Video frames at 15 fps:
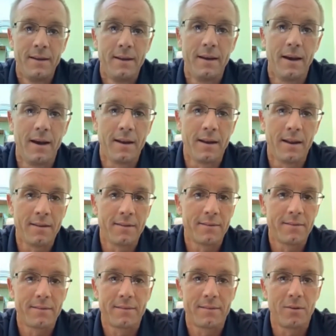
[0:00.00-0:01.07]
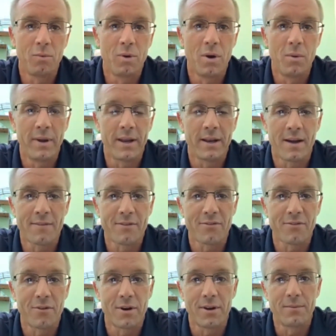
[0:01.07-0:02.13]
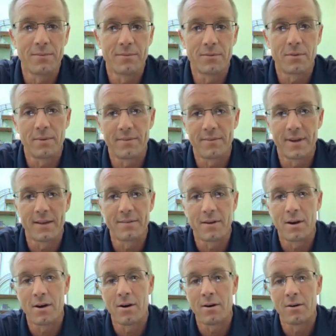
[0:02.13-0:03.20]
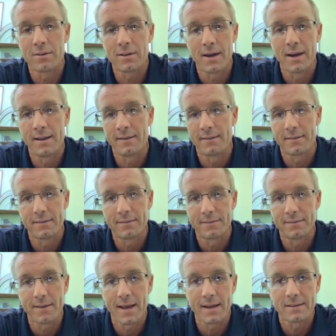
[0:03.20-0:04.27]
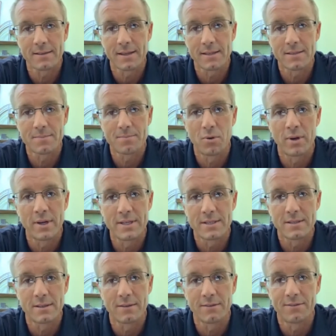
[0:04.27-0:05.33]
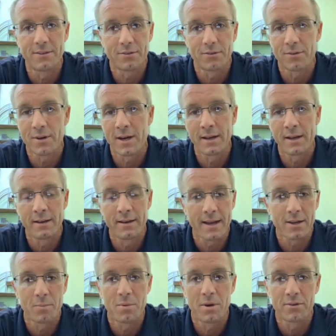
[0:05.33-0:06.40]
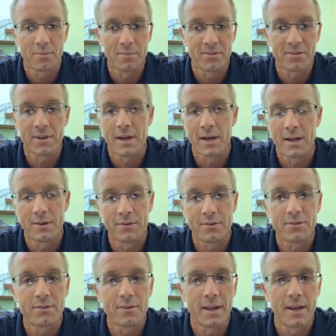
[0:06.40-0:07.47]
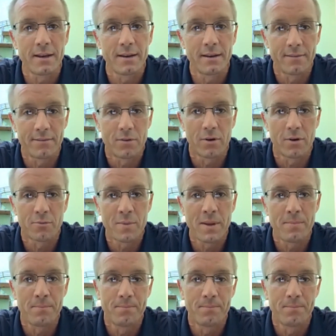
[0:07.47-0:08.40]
on uh, to what we can offer for you. So we've got all kinds of access points to physical training, acupuncture, massage, and of course me.